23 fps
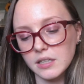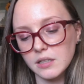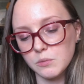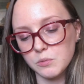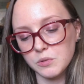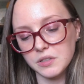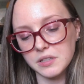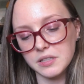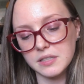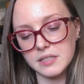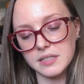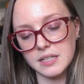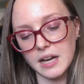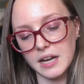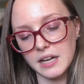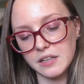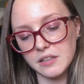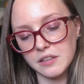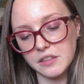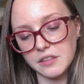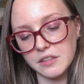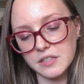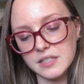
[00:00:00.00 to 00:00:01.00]
with
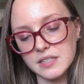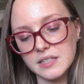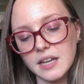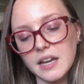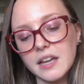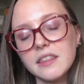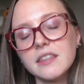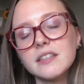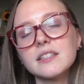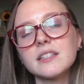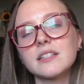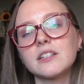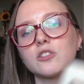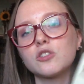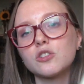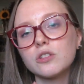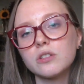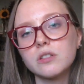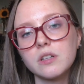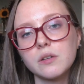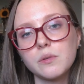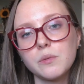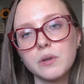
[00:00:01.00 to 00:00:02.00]
Scythe is an
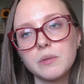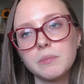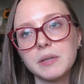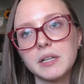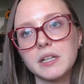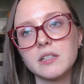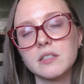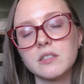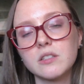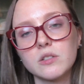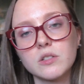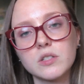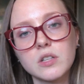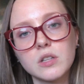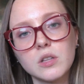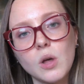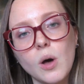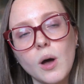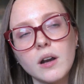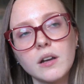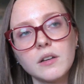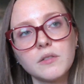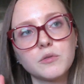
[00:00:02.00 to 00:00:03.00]
interesting one because there's a
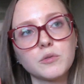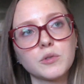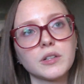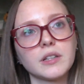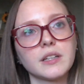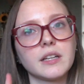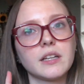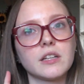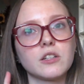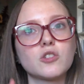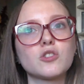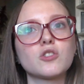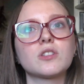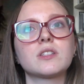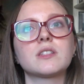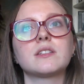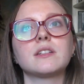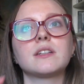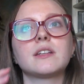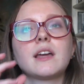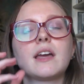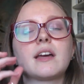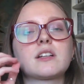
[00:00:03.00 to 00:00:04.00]
lot of really
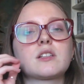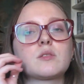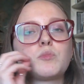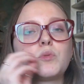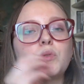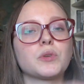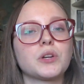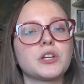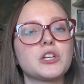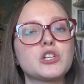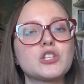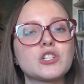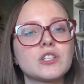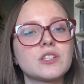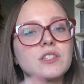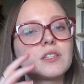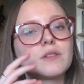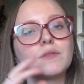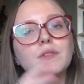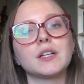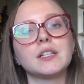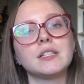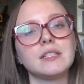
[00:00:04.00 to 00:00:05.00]
interesting explorations
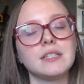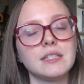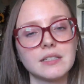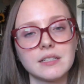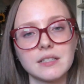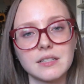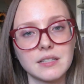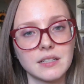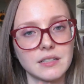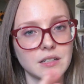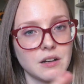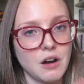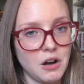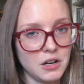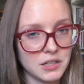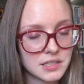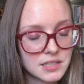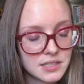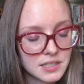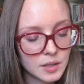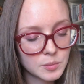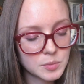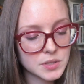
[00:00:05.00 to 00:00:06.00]
of ideas and
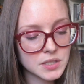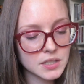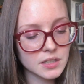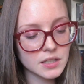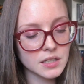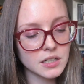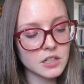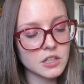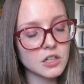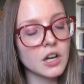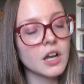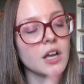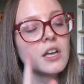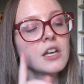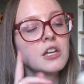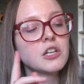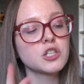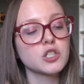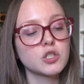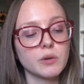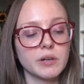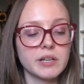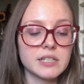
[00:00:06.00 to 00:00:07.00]
concepts in here.
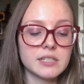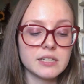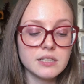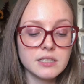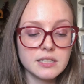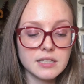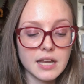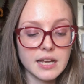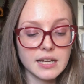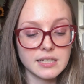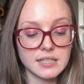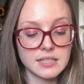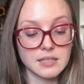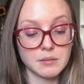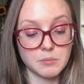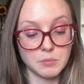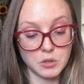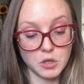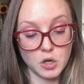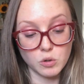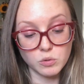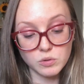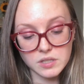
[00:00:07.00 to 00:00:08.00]
So I did take some
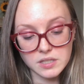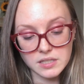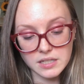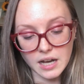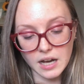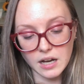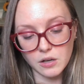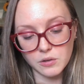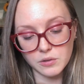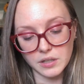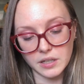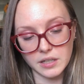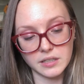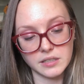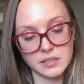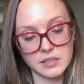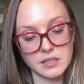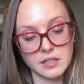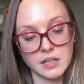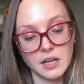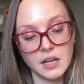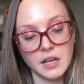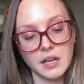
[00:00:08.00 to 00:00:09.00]
notes down and
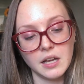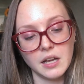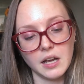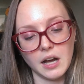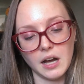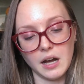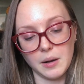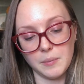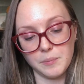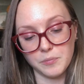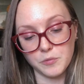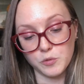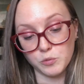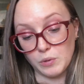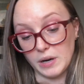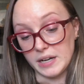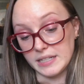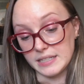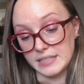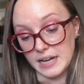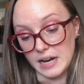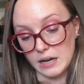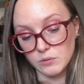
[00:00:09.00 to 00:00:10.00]

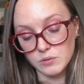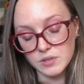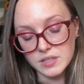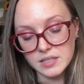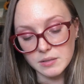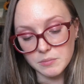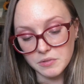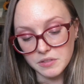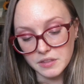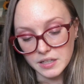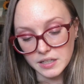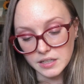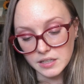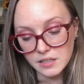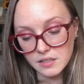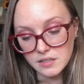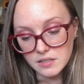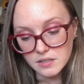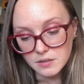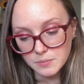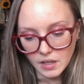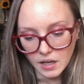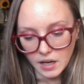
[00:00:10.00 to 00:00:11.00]
write down some
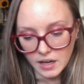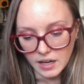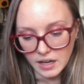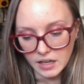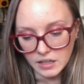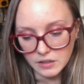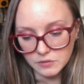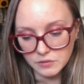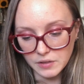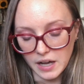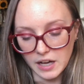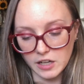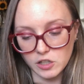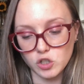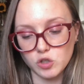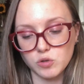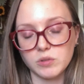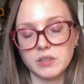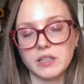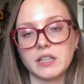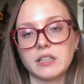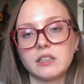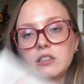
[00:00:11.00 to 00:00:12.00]
things. I have actual
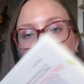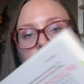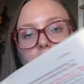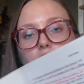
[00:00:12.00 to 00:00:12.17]
like little